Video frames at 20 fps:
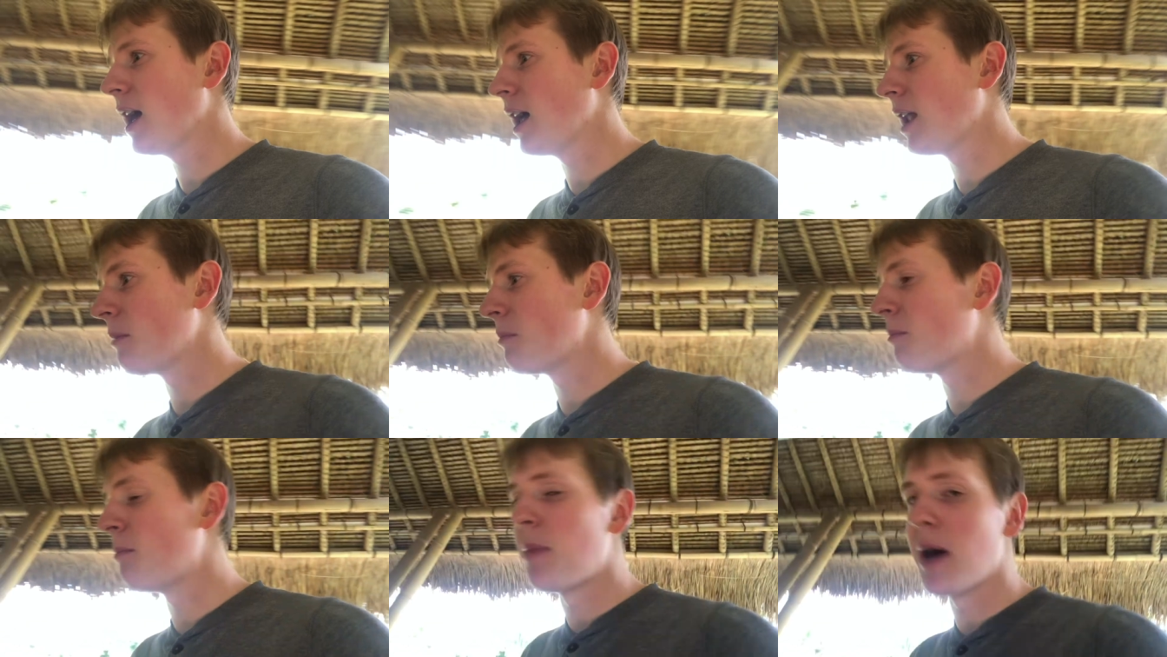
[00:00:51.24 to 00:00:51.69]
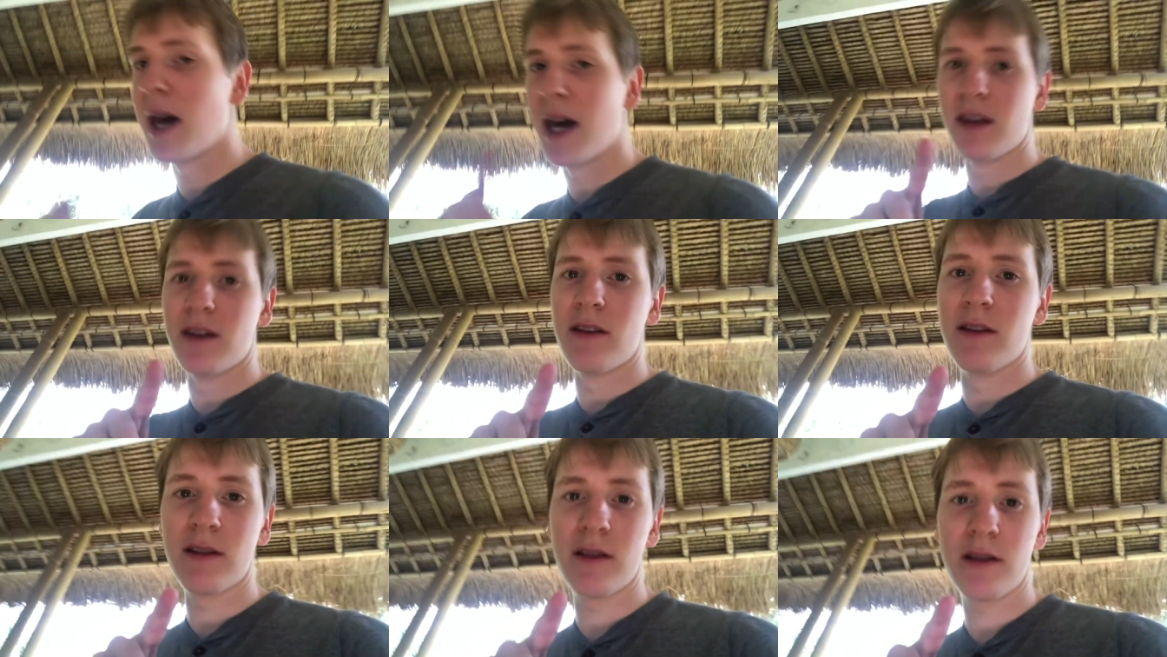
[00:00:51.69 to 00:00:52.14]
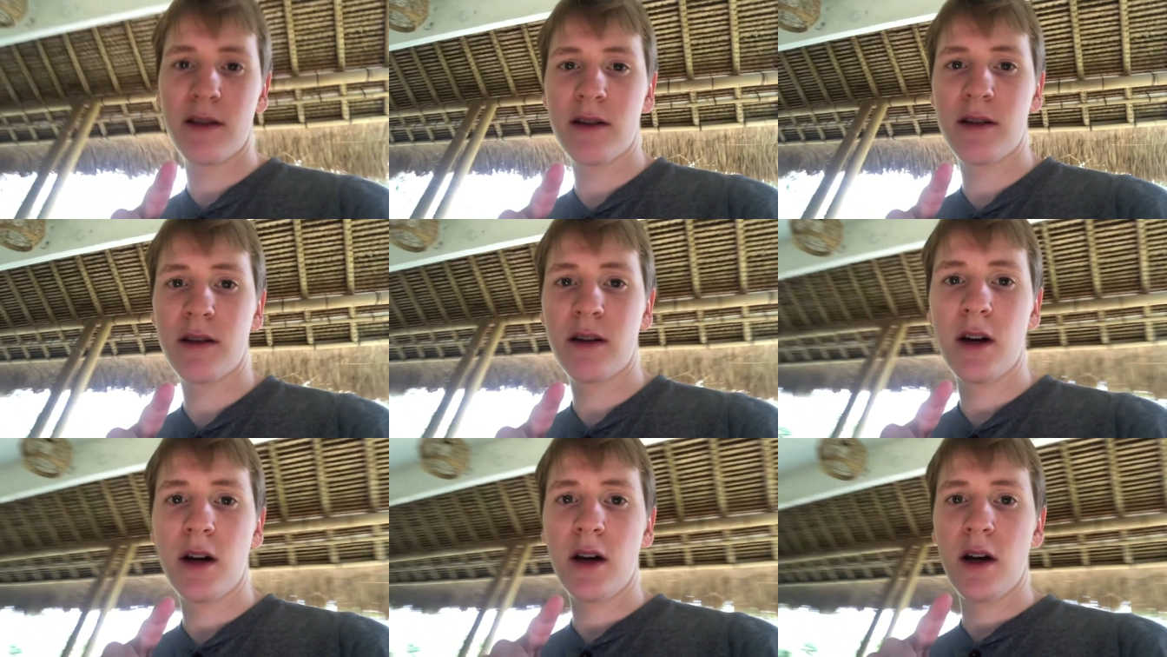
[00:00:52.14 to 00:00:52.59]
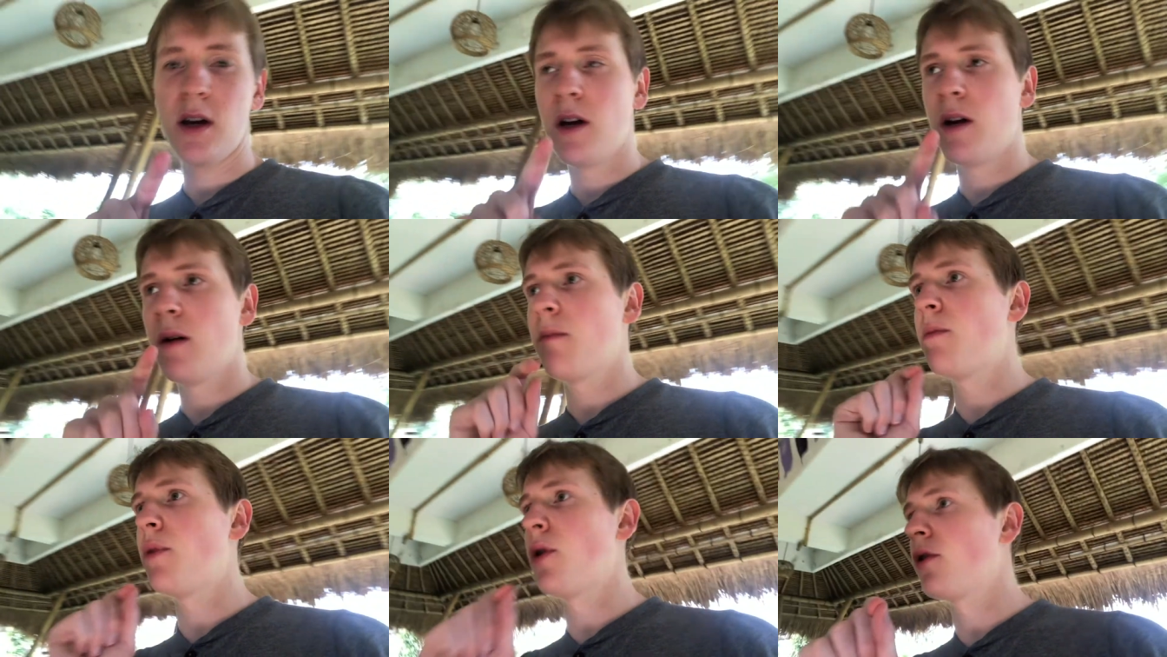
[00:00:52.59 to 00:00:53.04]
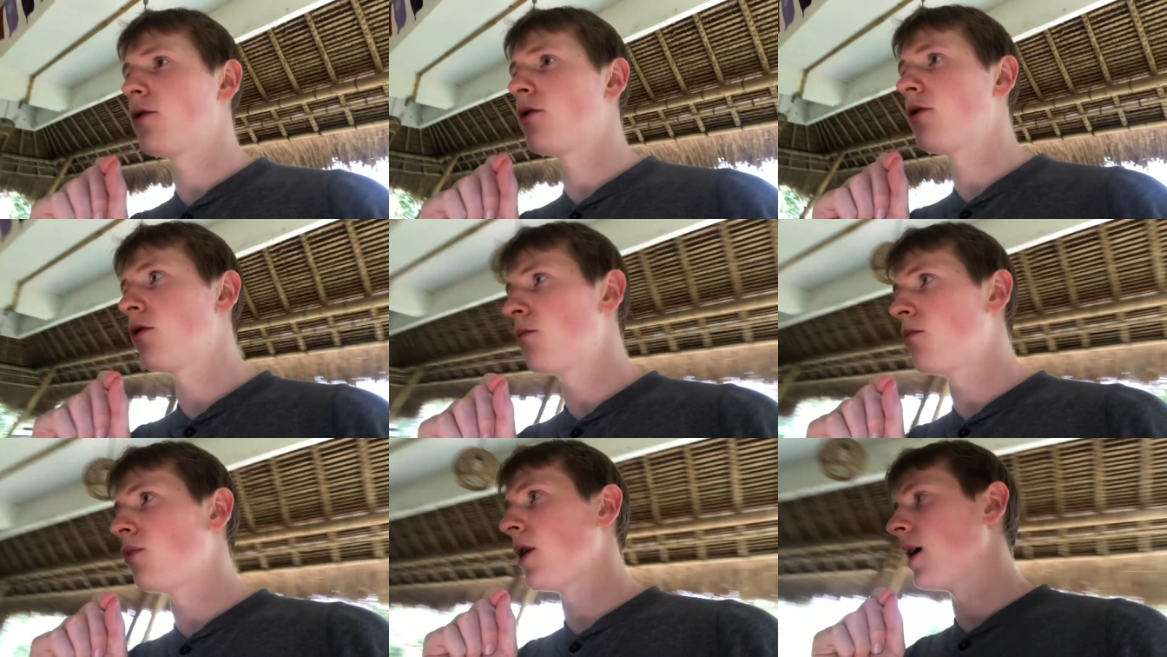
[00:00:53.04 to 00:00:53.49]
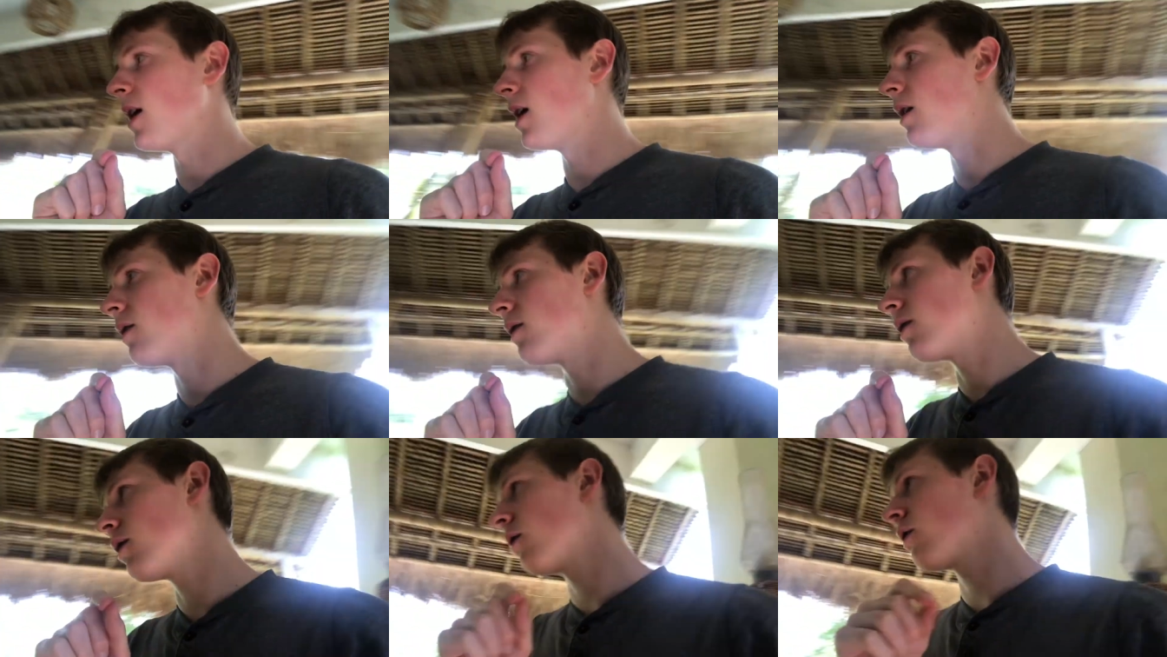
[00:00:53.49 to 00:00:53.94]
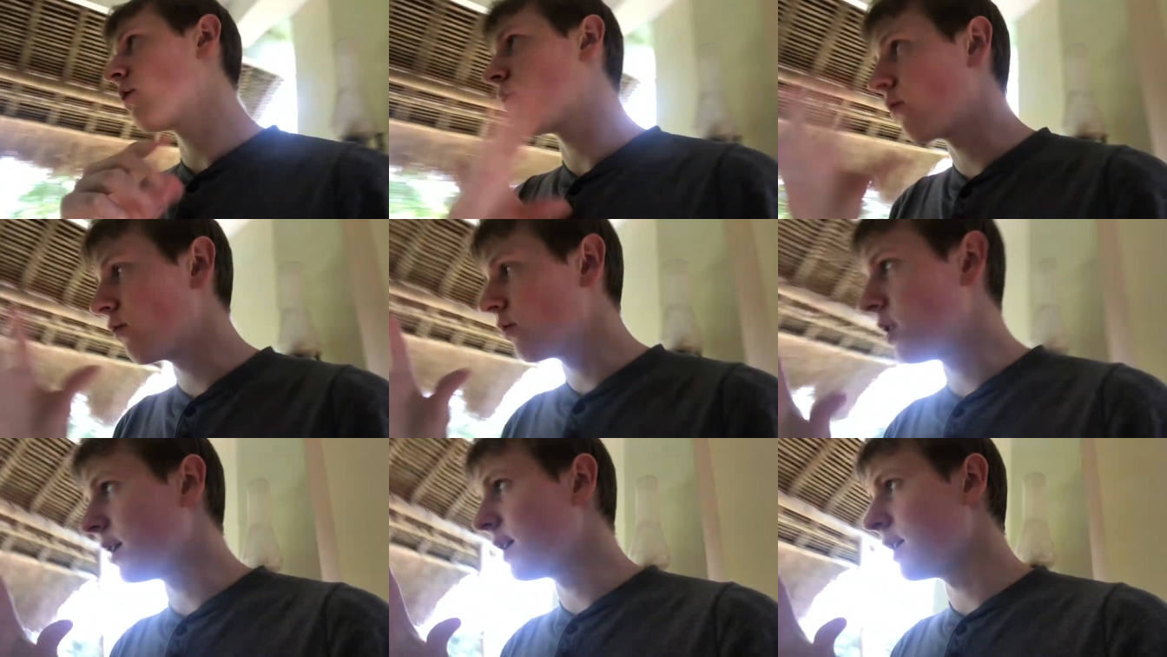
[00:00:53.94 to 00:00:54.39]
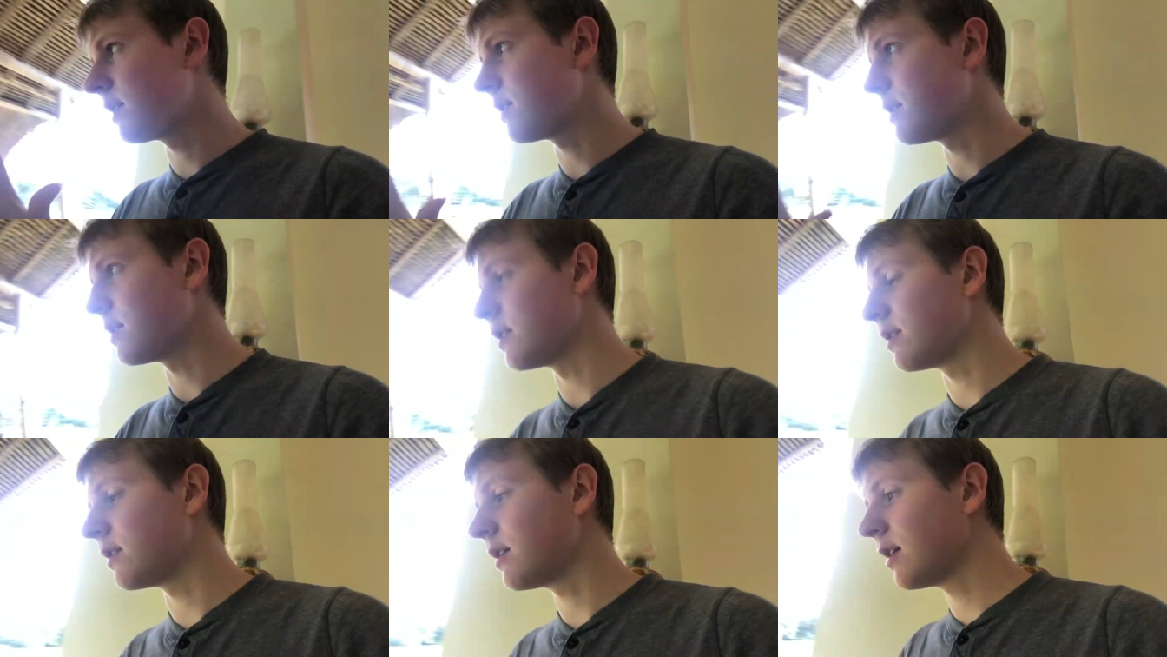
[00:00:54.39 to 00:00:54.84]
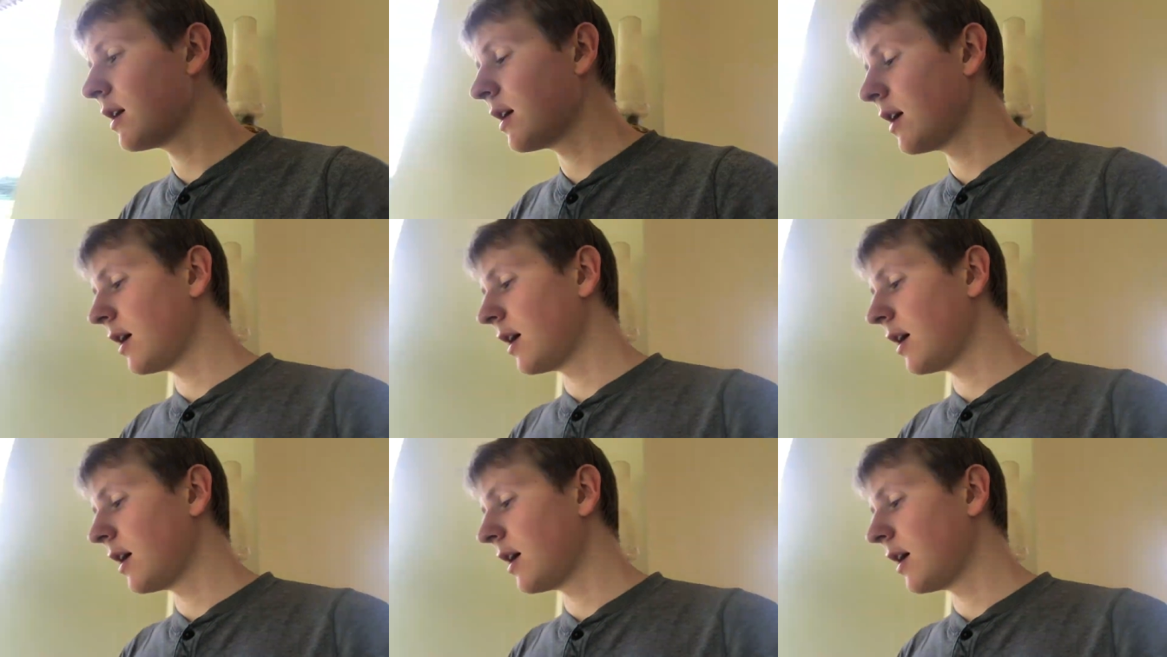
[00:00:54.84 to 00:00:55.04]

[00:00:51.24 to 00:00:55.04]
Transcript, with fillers: and Ben's personal brand through LinkedIn,